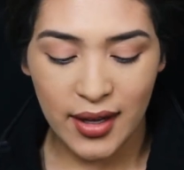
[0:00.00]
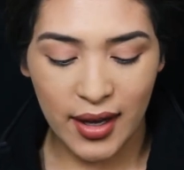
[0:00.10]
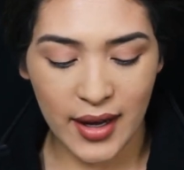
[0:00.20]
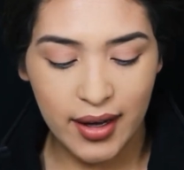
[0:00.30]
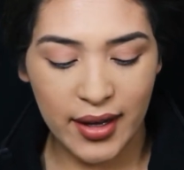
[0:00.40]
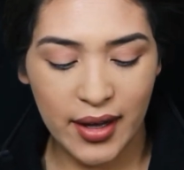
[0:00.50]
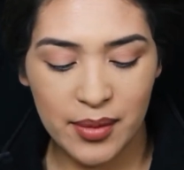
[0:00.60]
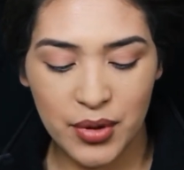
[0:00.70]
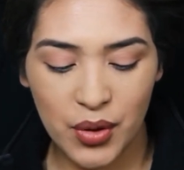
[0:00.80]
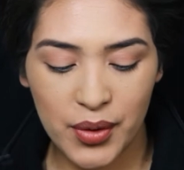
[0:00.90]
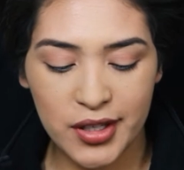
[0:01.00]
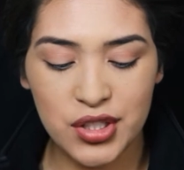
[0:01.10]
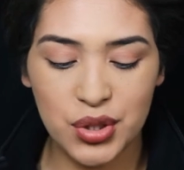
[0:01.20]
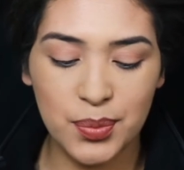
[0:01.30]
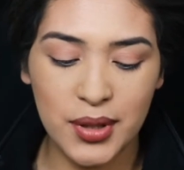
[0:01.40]
I am going
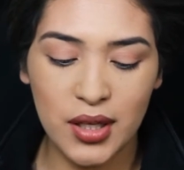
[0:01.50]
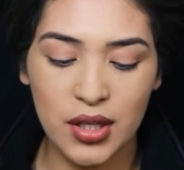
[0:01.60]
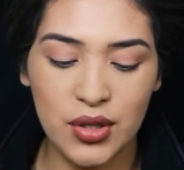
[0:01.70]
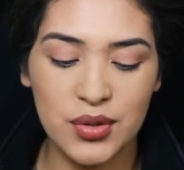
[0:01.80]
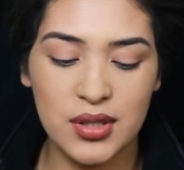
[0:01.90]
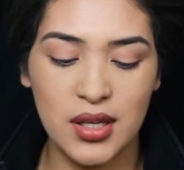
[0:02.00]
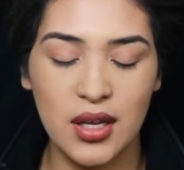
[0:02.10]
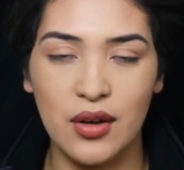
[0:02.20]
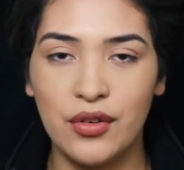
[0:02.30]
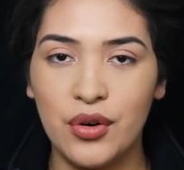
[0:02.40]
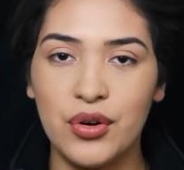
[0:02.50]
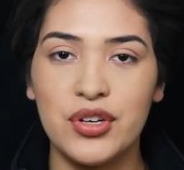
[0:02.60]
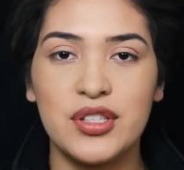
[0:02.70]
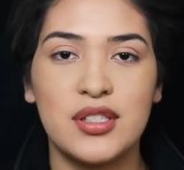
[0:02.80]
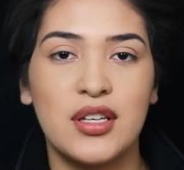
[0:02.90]
to be using, of
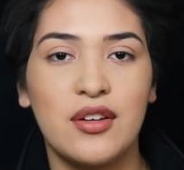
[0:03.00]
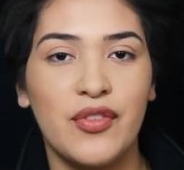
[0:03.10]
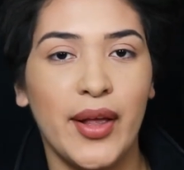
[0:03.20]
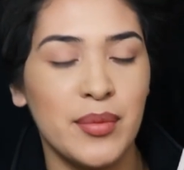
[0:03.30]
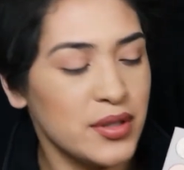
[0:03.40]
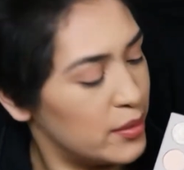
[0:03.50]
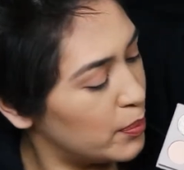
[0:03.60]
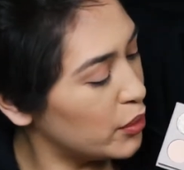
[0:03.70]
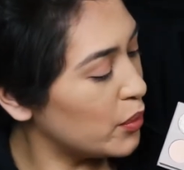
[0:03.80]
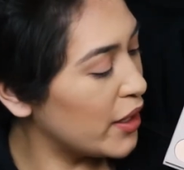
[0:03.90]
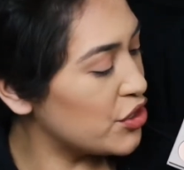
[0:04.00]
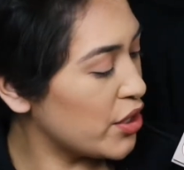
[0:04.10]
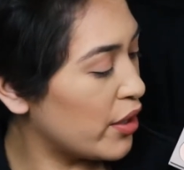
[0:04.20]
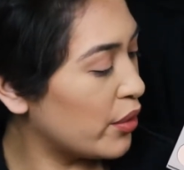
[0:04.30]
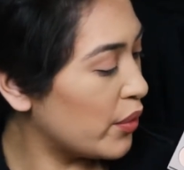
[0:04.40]
course, the famous blue
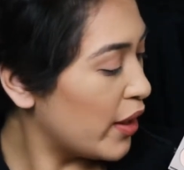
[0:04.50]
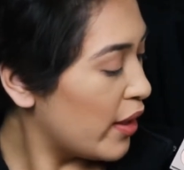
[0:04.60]
eyeshadow.